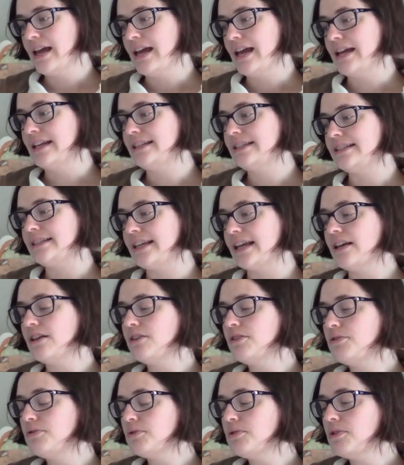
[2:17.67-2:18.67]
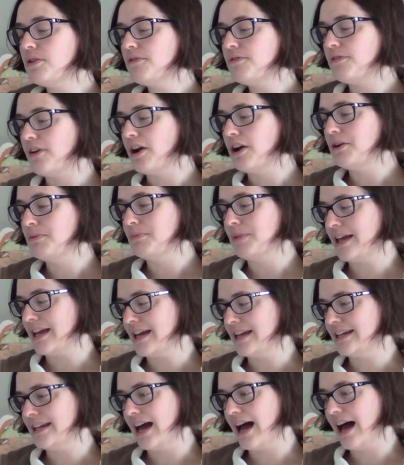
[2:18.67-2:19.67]
It sailed through the
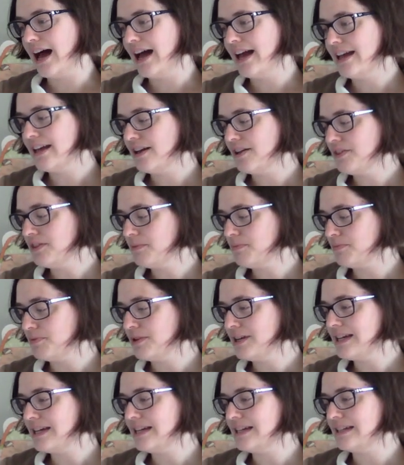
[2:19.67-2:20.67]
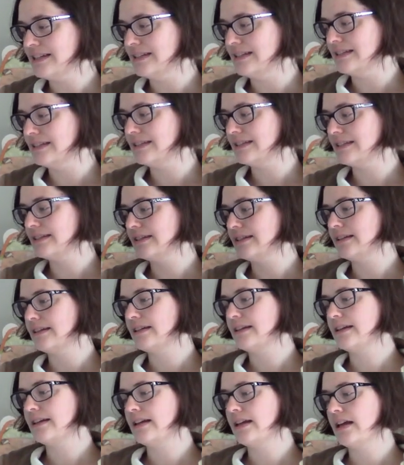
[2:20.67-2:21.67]
farmland high on the breeze,
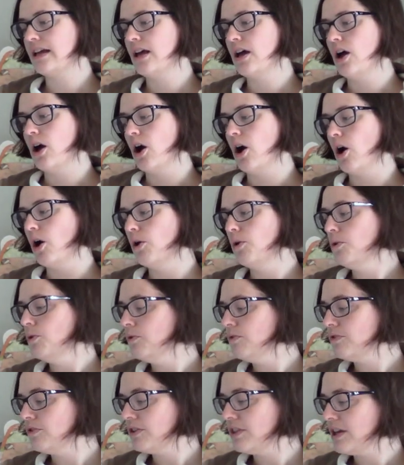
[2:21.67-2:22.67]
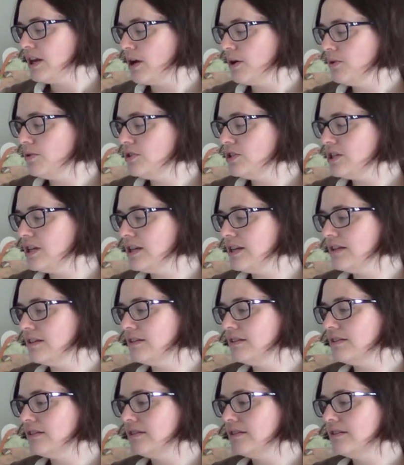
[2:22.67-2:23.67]
over the ocean
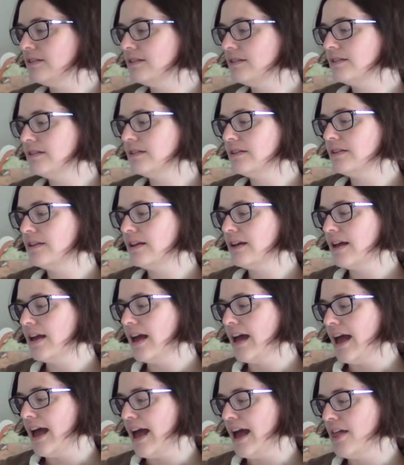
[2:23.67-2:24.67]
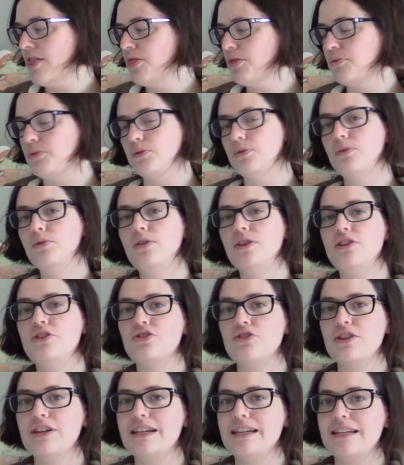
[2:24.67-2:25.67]
and through the
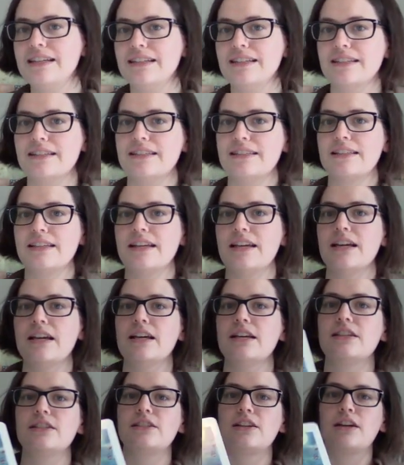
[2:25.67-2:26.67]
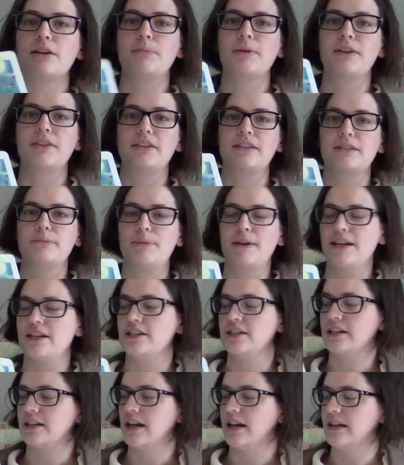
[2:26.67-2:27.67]
trees. Sorry about this page,
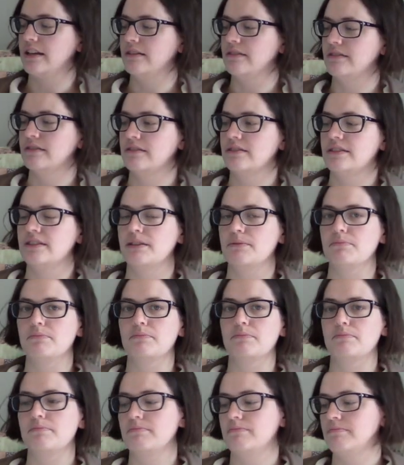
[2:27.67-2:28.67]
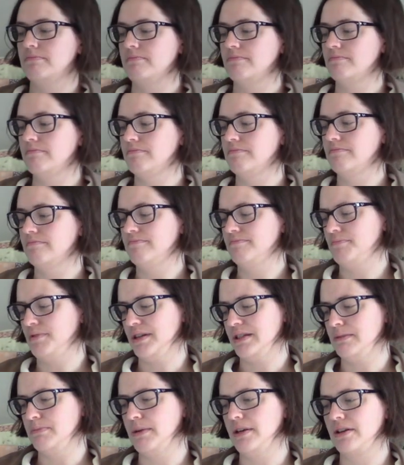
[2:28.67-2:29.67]
it got some
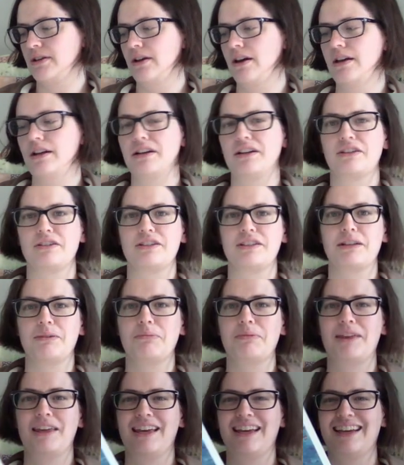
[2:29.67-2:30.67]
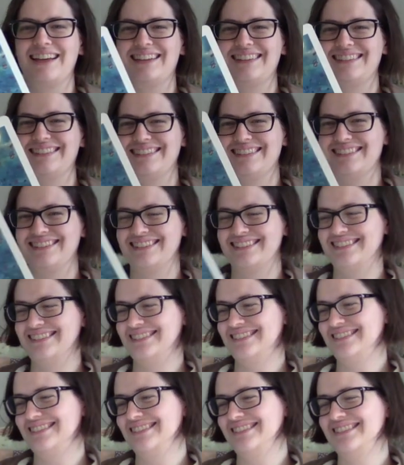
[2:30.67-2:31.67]
breast milk on it or something.
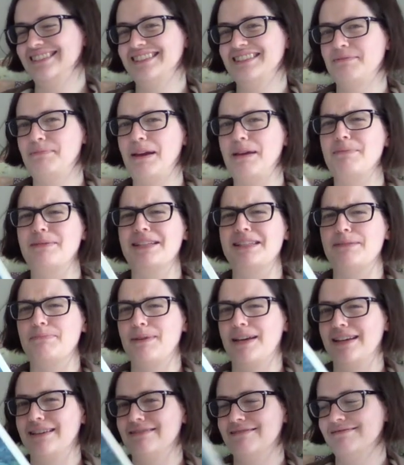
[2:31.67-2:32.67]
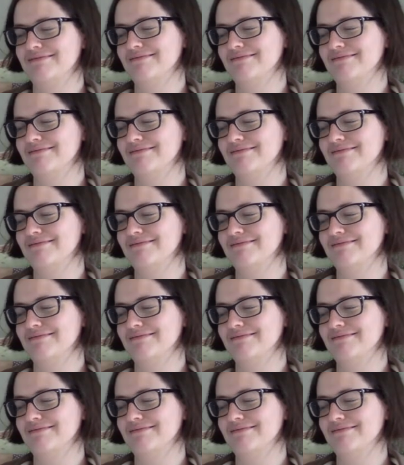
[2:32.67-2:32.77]
Baby spit.